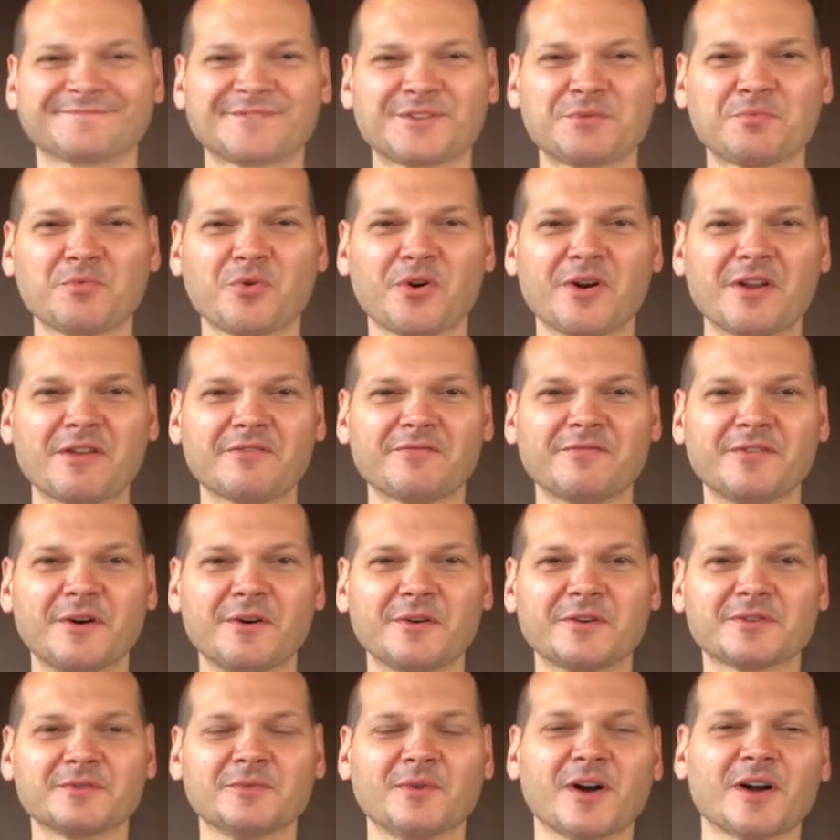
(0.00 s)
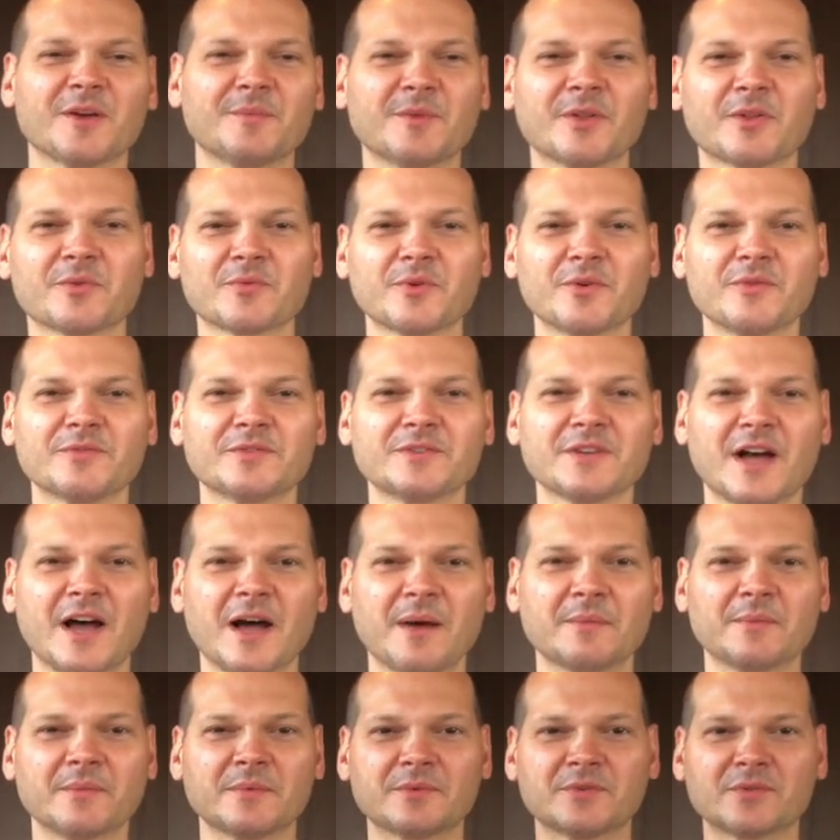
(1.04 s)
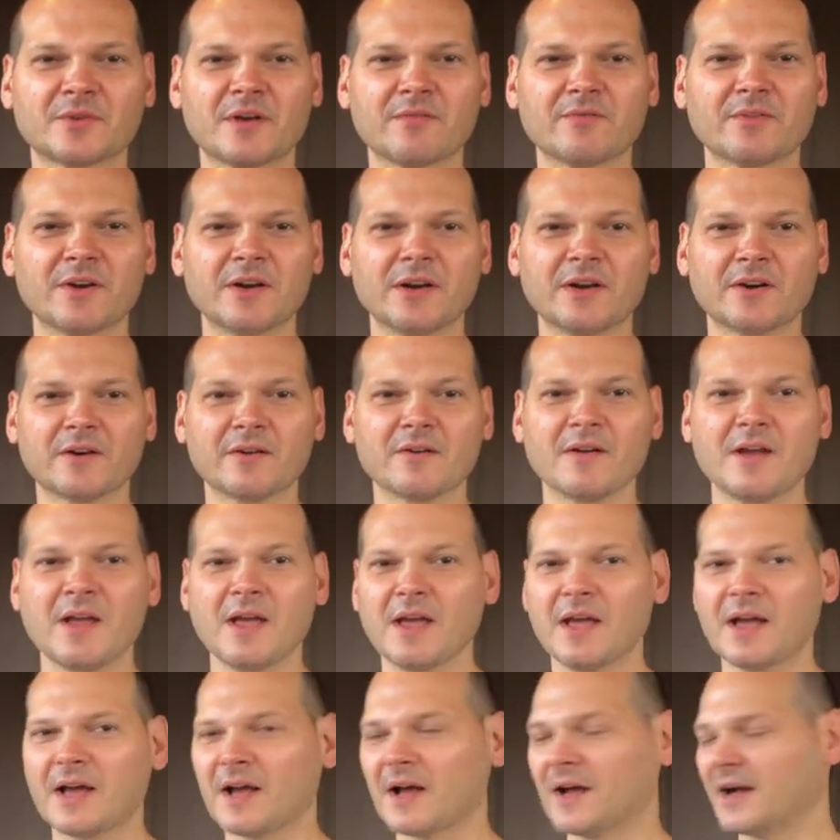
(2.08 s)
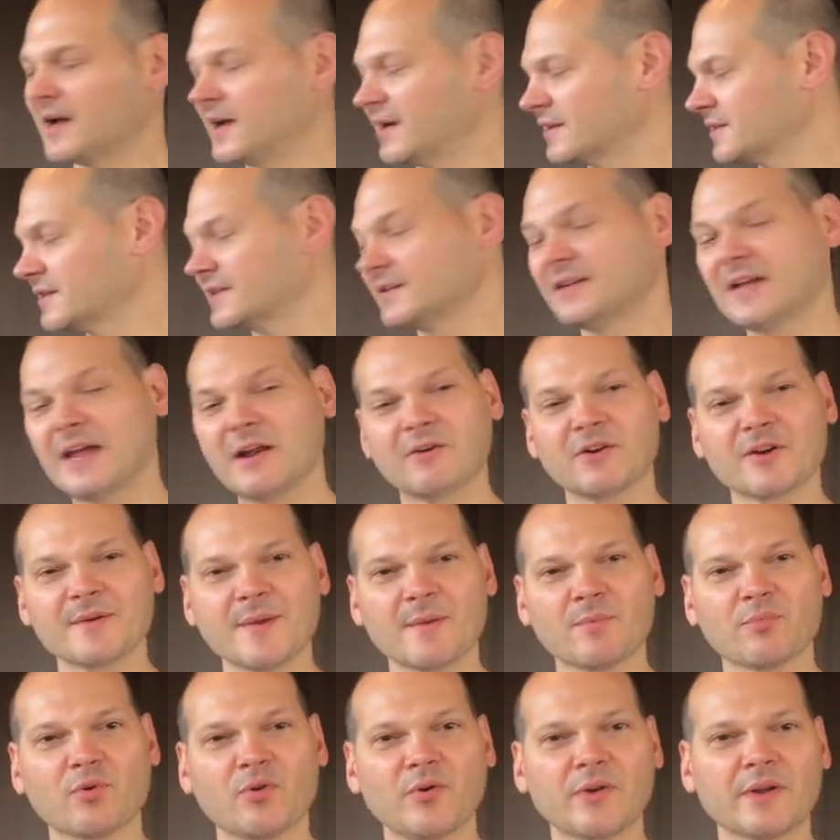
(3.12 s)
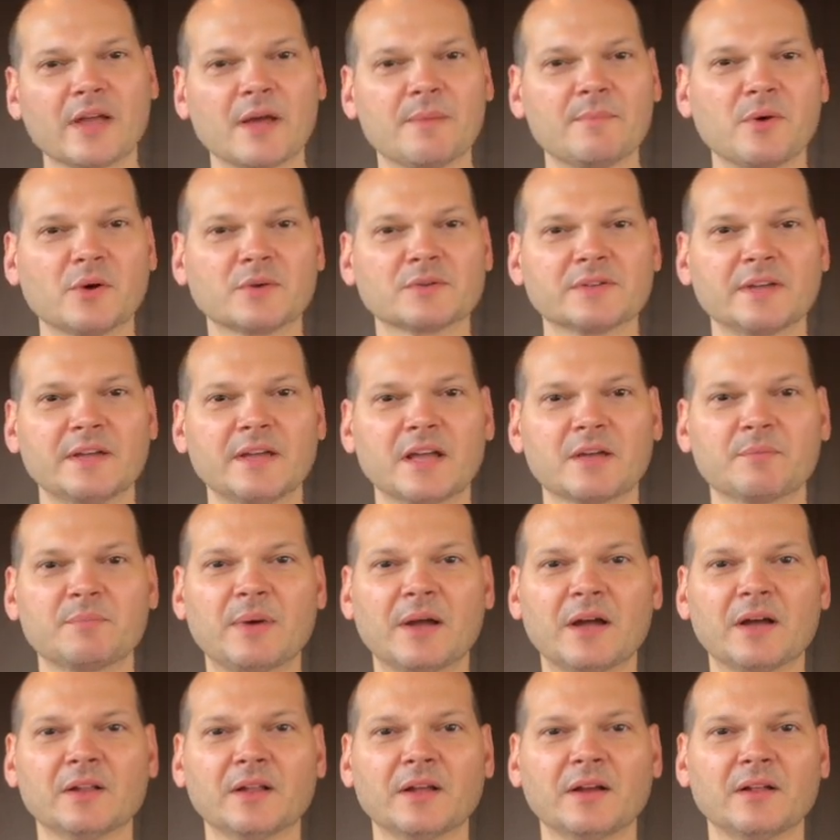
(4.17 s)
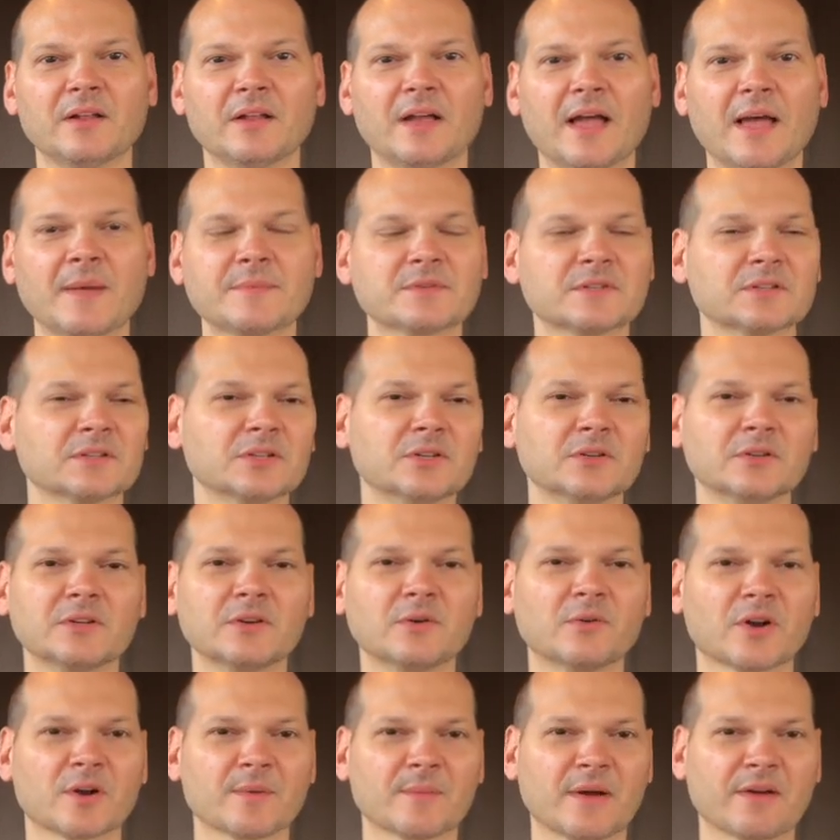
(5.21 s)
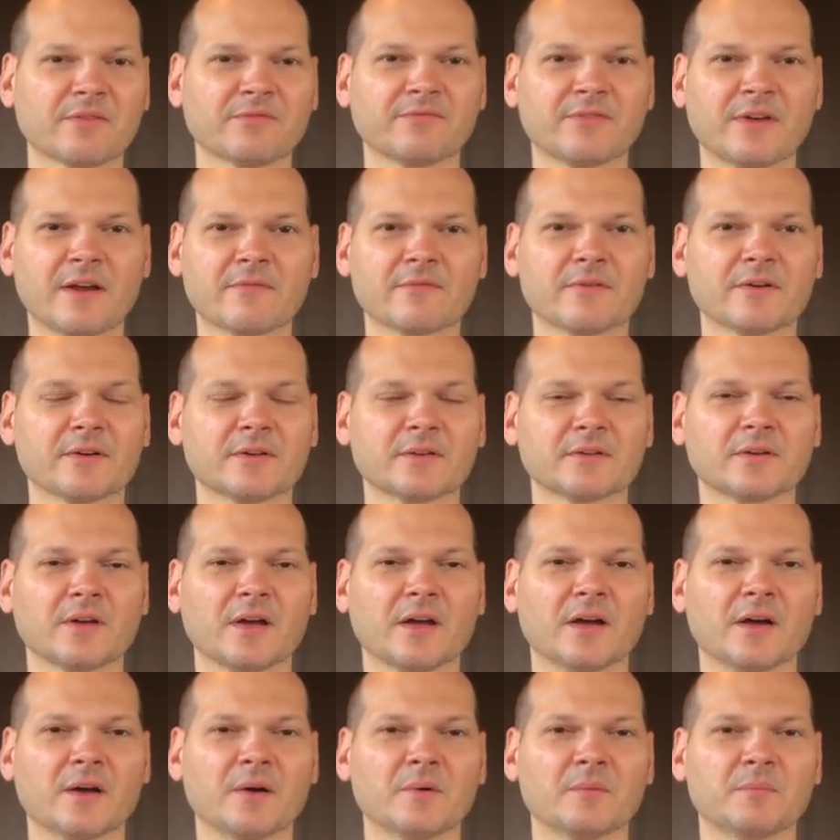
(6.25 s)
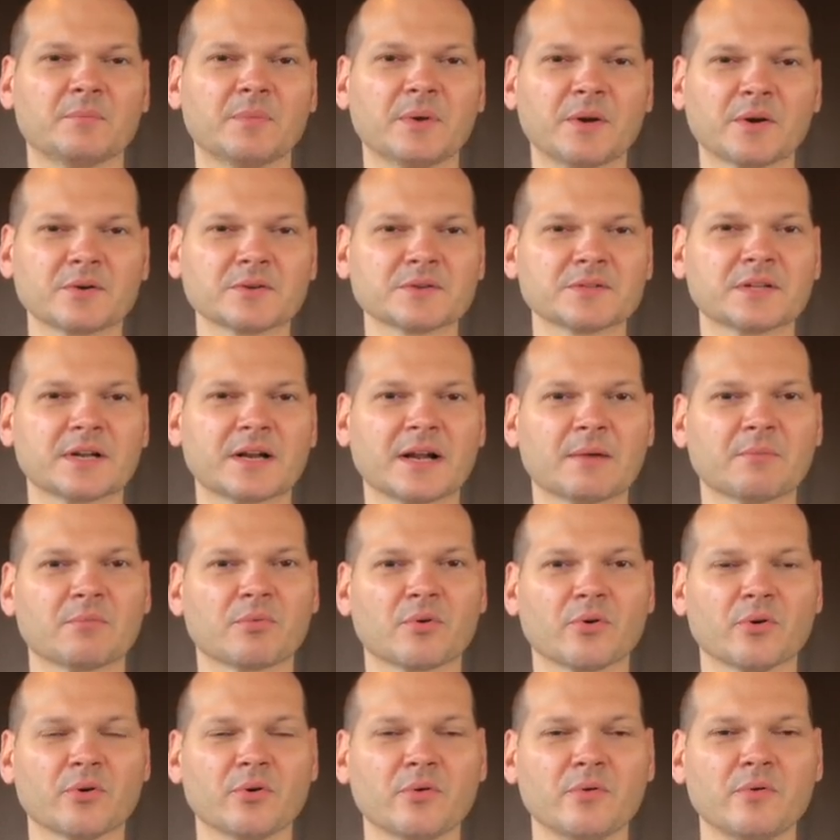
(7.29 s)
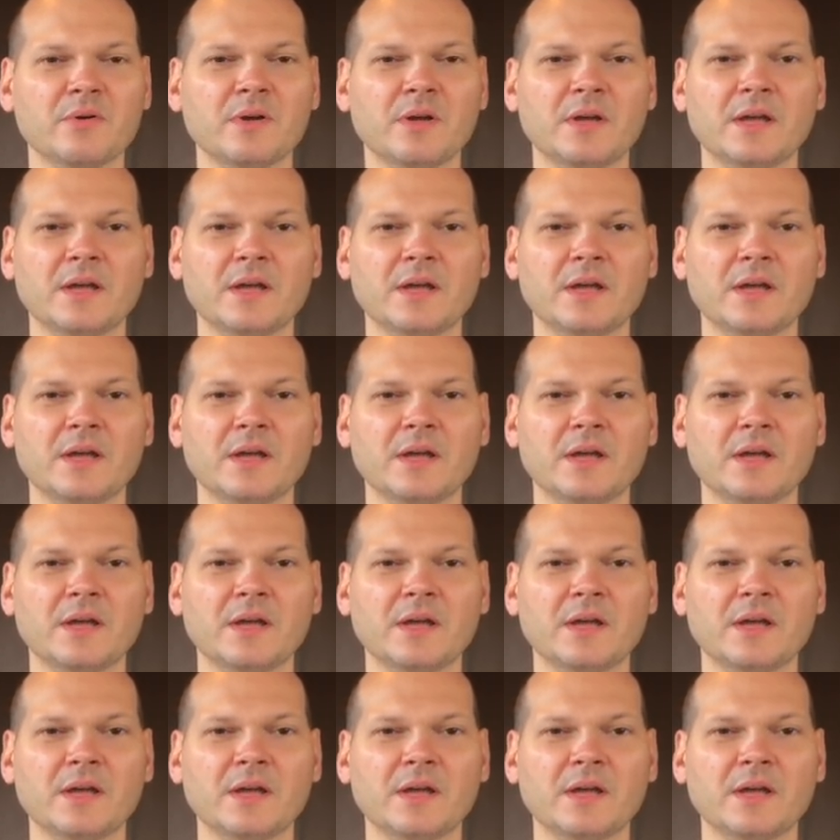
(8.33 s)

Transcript: Good morning, folks. Welcome to the rooftop. Trevor here. Today we're going to be brewing a Mosaic Pale Ale. Absolutely one of my favorite beers that I brew.